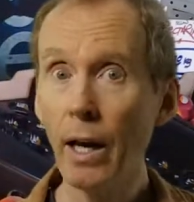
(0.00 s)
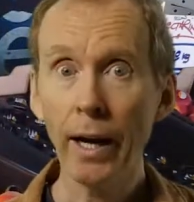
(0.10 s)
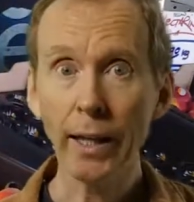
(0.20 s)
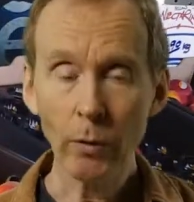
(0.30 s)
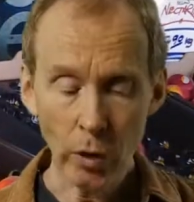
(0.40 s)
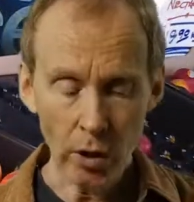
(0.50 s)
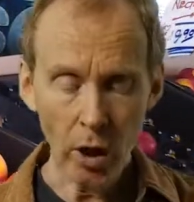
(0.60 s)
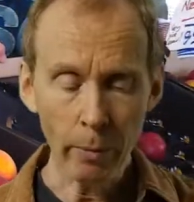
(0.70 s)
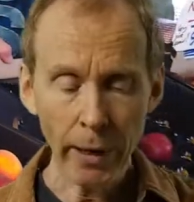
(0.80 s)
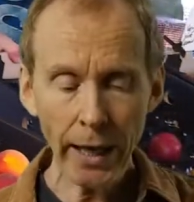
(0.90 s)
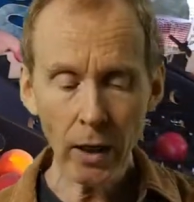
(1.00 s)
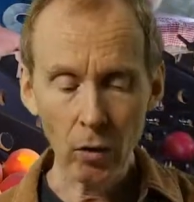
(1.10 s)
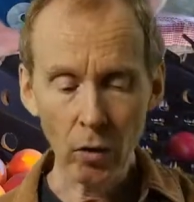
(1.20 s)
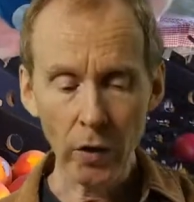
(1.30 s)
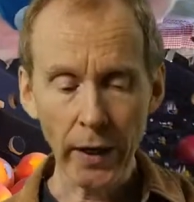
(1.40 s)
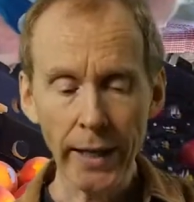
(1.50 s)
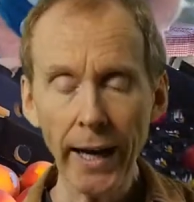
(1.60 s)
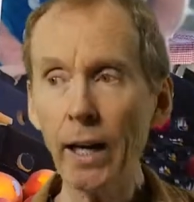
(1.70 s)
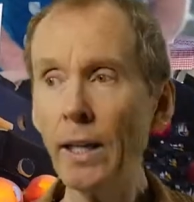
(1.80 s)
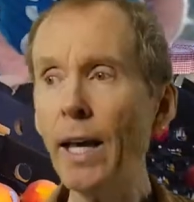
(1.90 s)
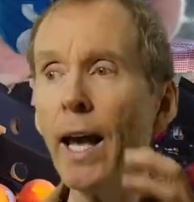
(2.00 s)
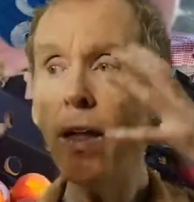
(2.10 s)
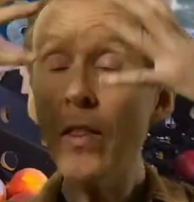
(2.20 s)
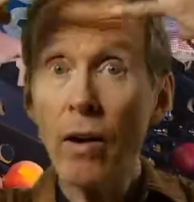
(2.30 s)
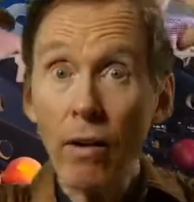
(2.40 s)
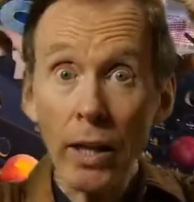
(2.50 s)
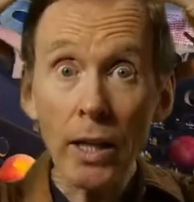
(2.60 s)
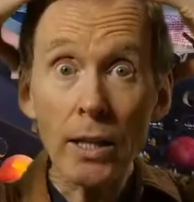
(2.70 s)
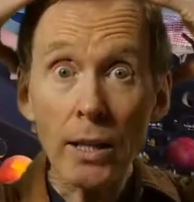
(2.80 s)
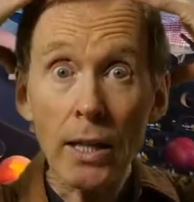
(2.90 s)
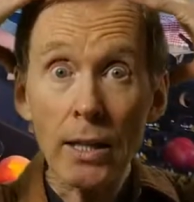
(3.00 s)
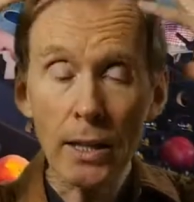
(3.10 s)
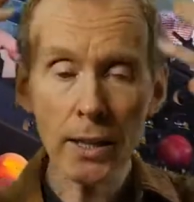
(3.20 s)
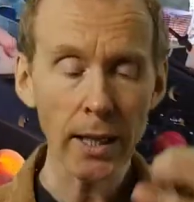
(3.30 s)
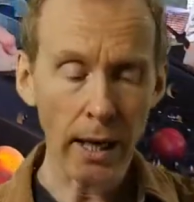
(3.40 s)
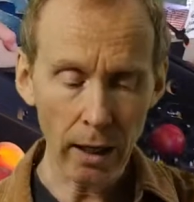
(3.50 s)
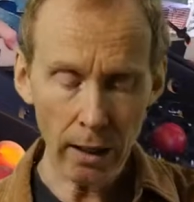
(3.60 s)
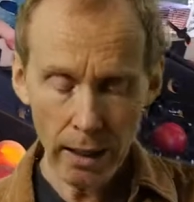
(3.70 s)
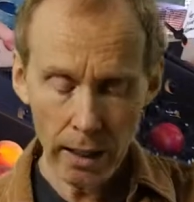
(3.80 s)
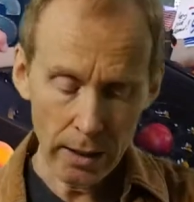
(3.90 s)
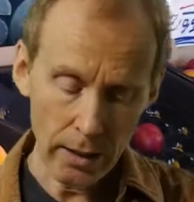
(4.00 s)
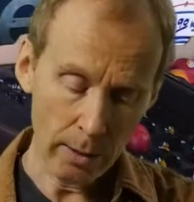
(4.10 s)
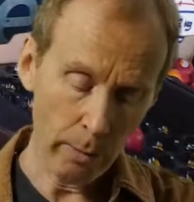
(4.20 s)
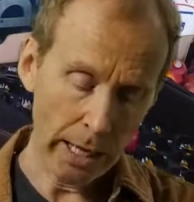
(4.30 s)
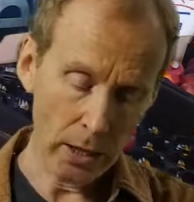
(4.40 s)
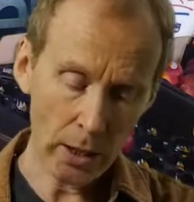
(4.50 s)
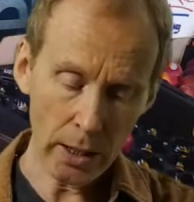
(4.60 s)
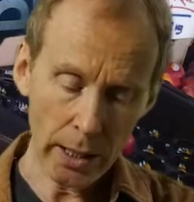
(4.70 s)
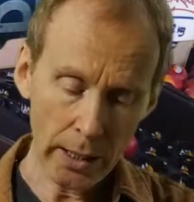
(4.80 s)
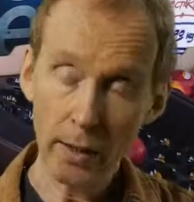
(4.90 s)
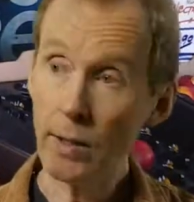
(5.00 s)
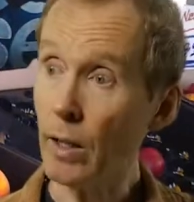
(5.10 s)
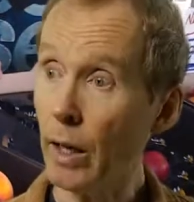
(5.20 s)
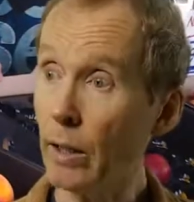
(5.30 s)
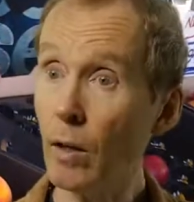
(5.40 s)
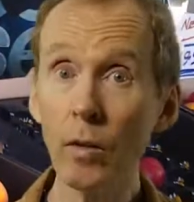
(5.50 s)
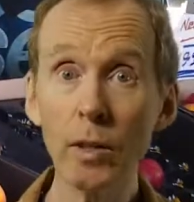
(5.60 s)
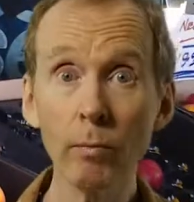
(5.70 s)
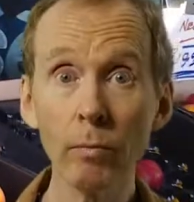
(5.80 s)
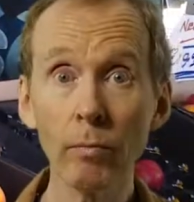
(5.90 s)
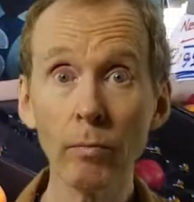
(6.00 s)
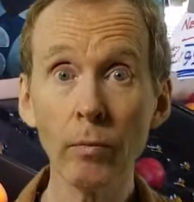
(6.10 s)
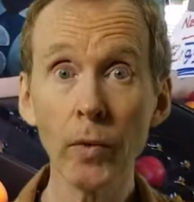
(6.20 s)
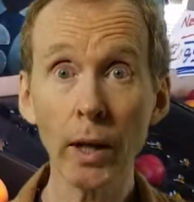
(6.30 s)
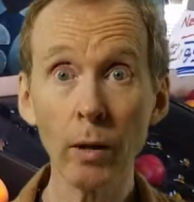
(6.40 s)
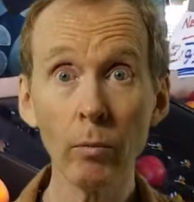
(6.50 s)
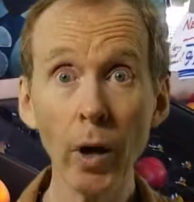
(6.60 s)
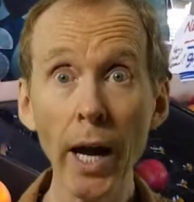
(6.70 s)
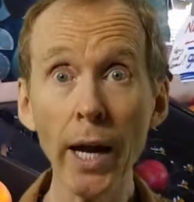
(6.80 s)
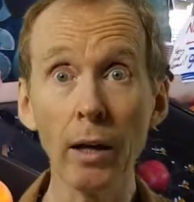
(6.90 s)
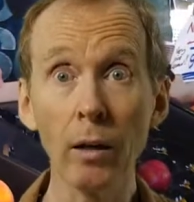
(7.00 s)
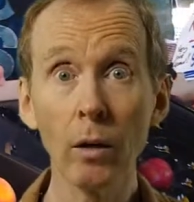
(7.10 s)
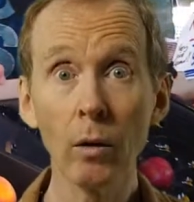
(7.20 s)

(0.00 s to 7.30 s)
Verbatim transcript: And then when you go back and look at the nut, yeah, there it is. There's the skull. You smash it, and inside you got this, like a brain.